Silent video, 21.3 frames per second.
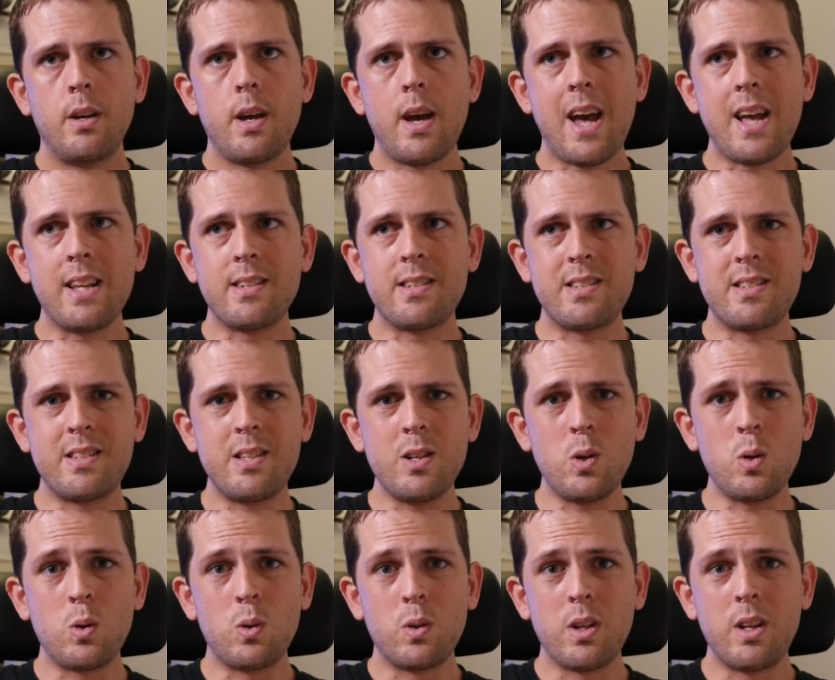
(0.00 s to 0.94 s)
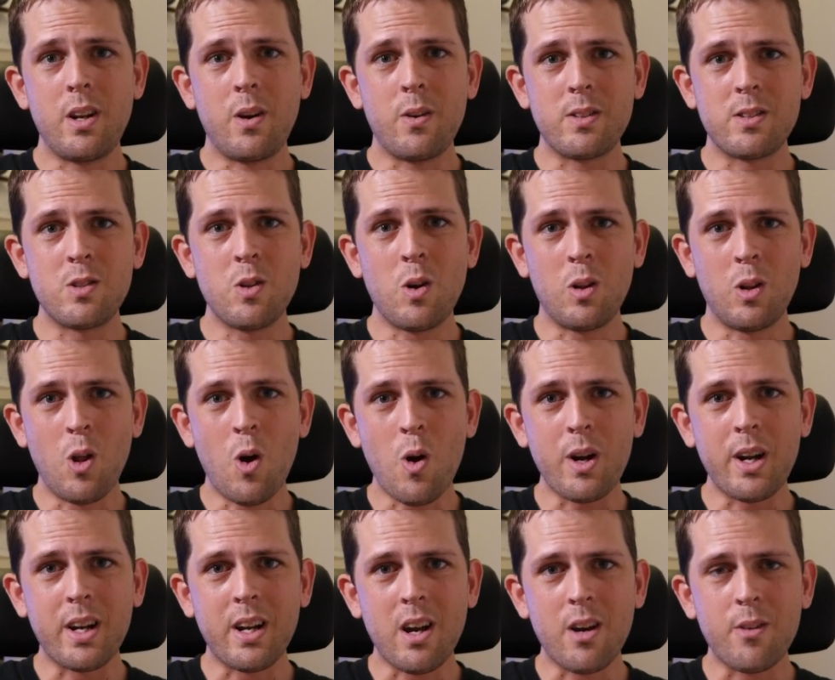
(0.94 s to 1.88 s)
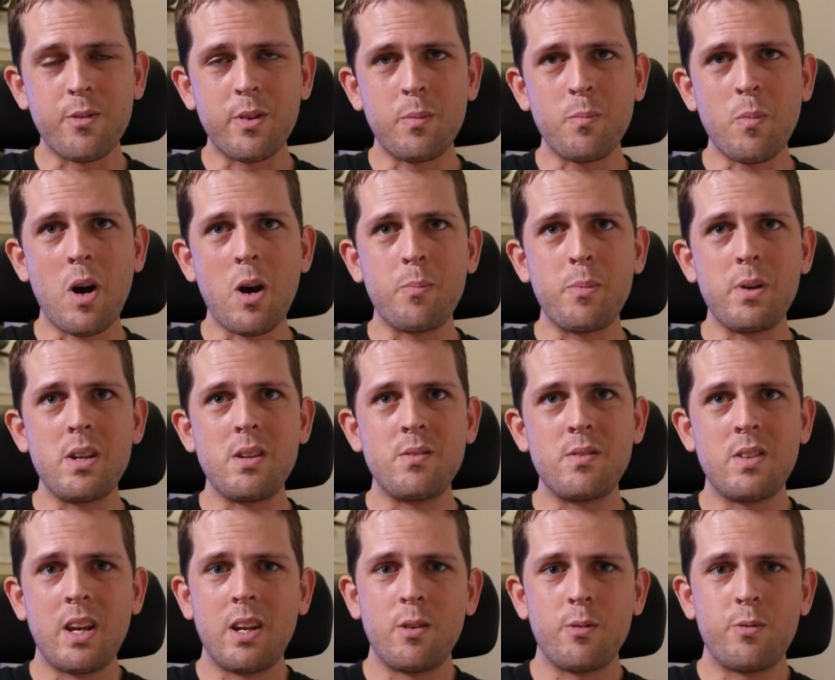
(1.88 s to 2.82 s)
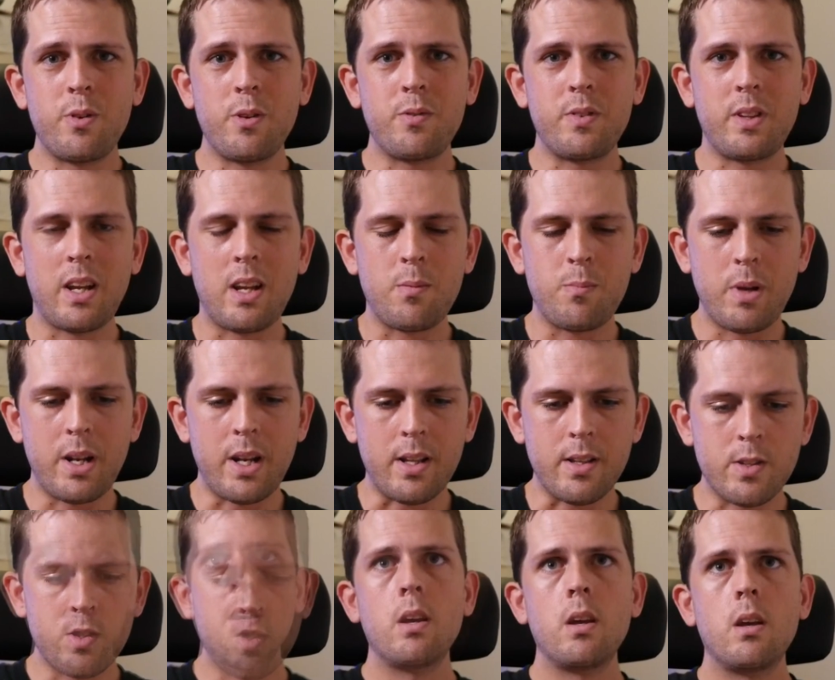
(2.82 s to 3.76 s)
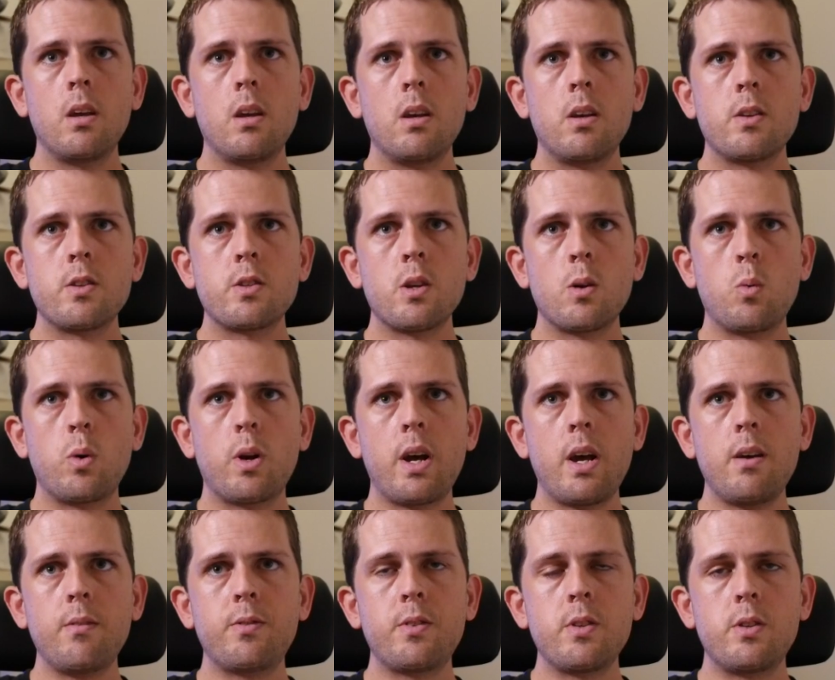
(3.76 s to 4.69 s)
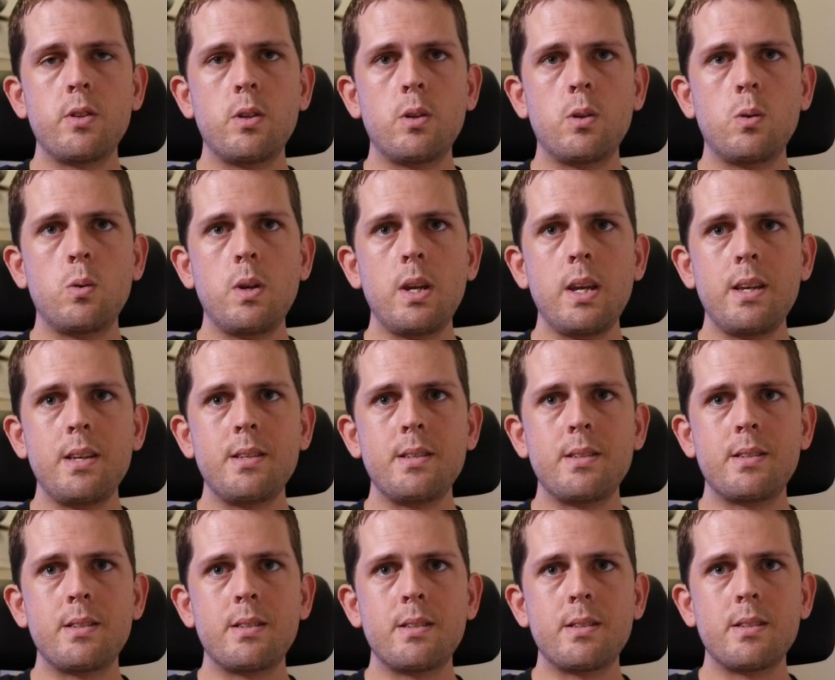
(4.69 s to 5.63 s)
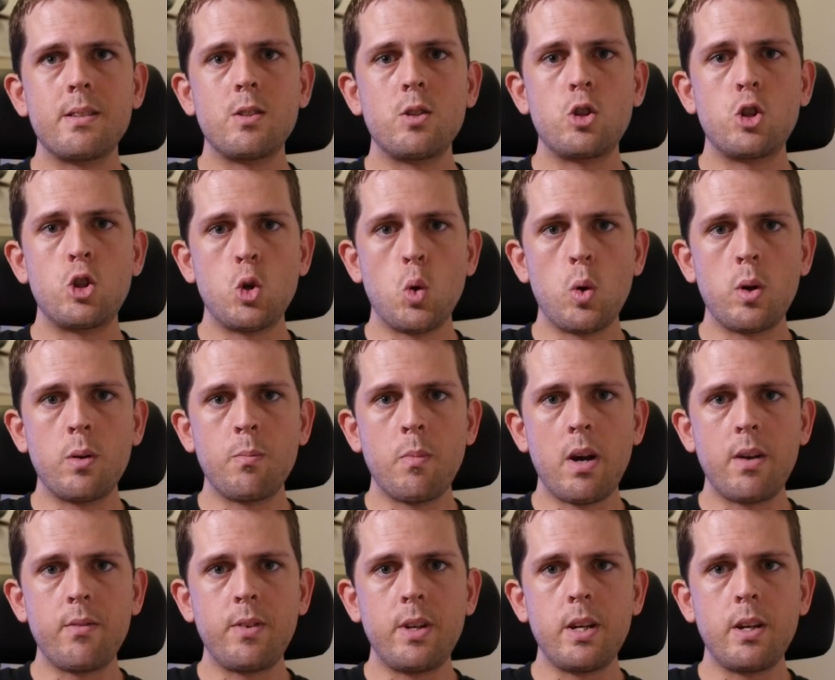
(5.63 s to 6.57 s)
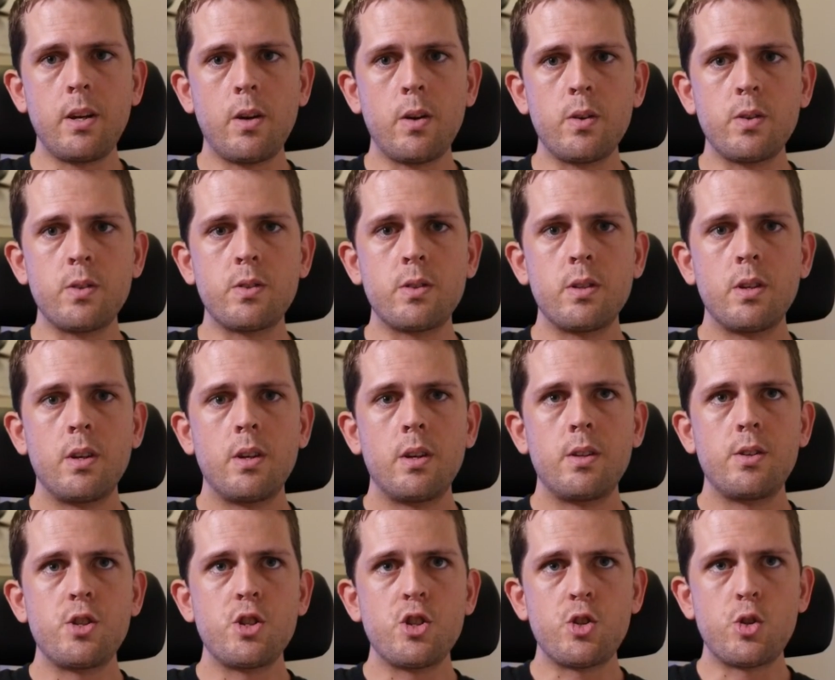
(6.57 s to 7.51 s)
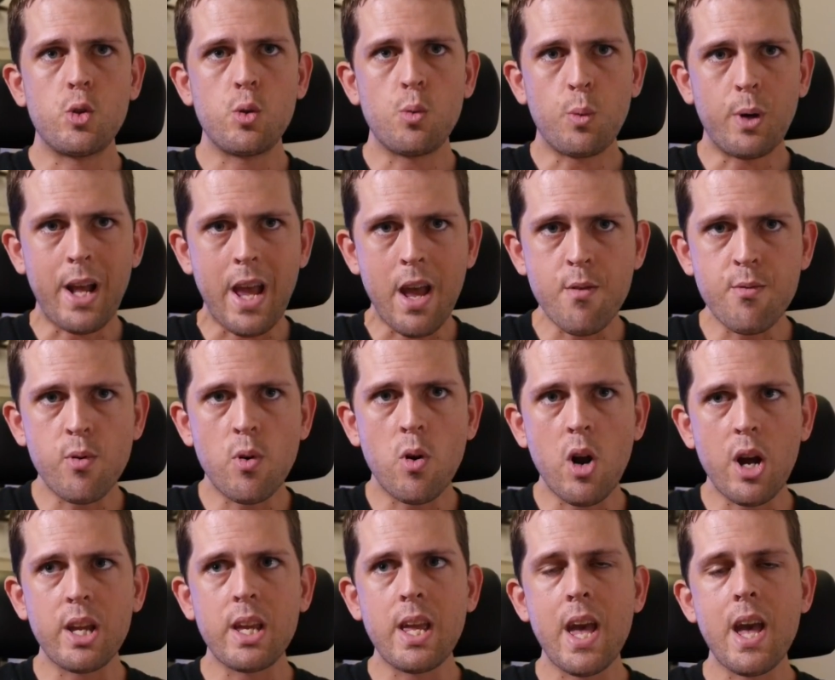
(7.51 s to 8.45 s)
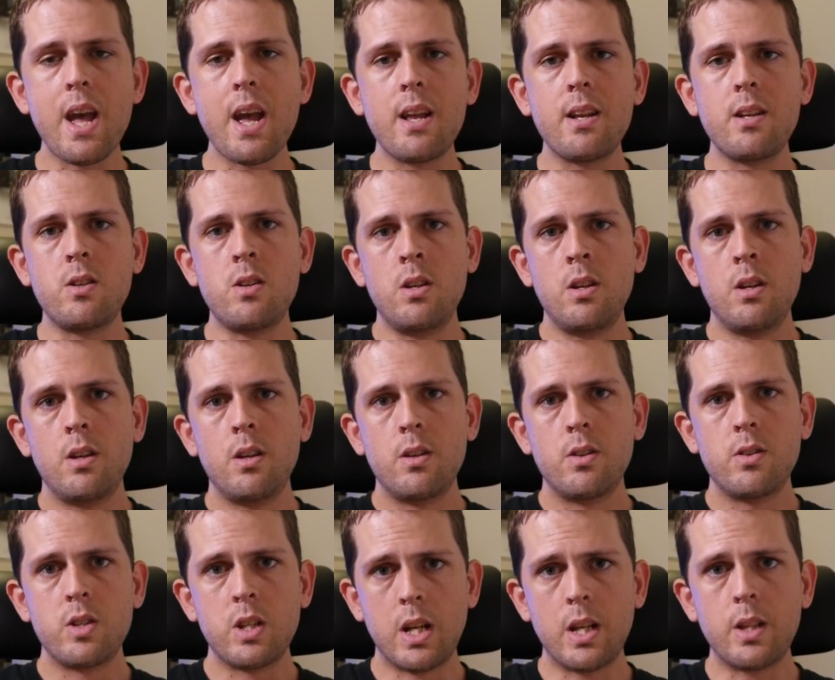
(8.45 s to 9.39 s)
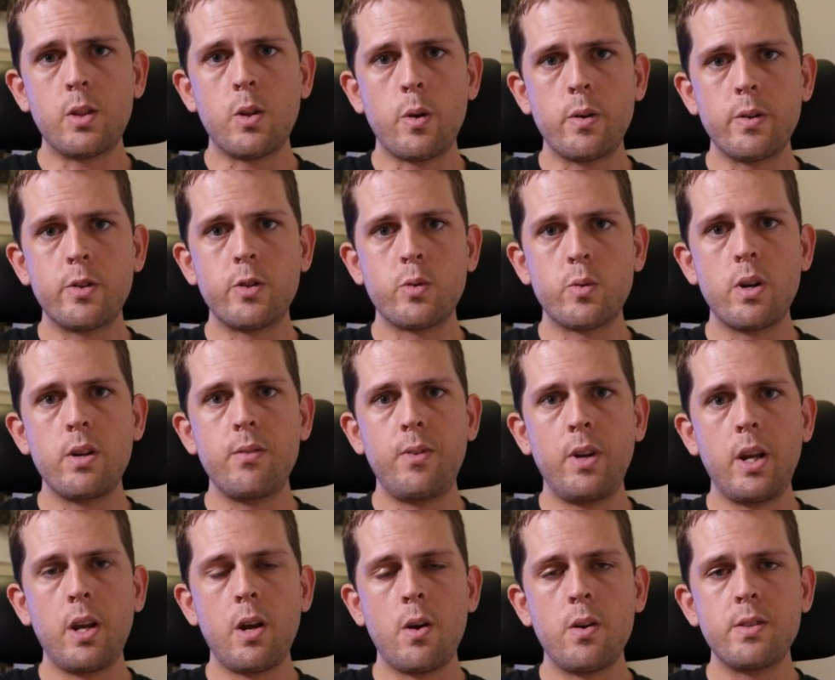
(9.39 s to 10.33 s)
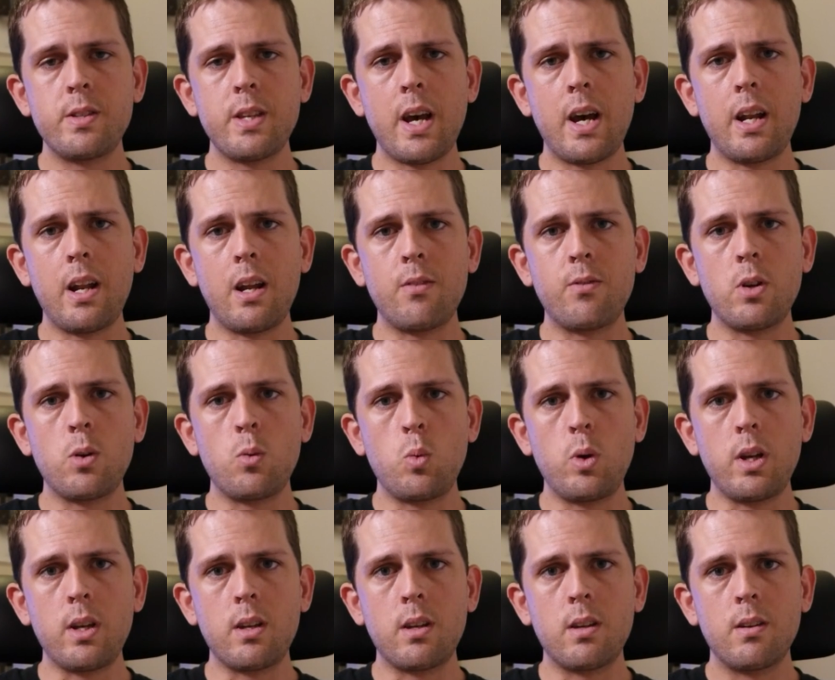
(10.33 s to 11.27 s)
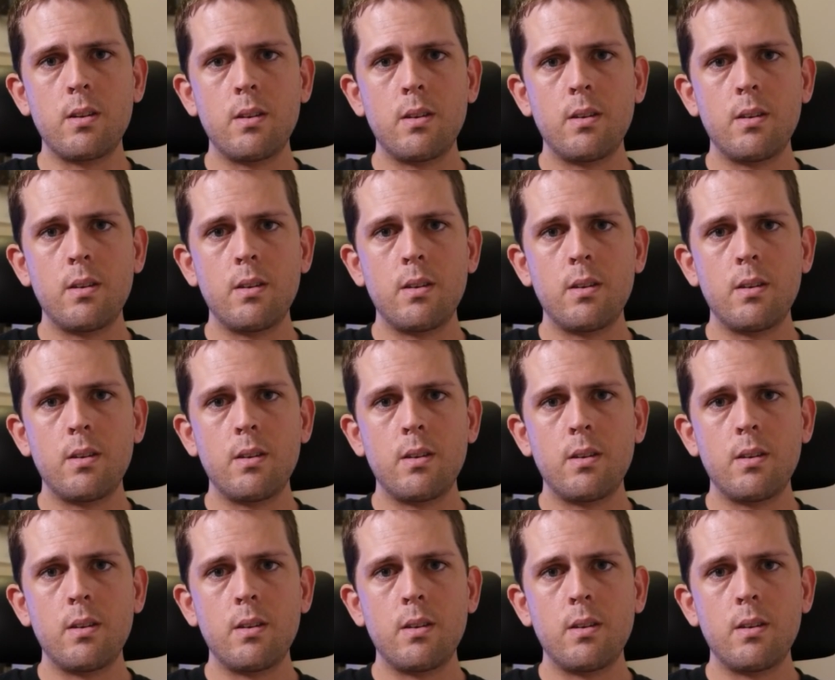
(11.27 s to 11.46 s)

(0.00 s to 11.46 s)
And still, it's not long enough, it might be 10 or 15 minutes. So what I have to do is shorten my videos, just do whatever I can to get those 3 videos out every week.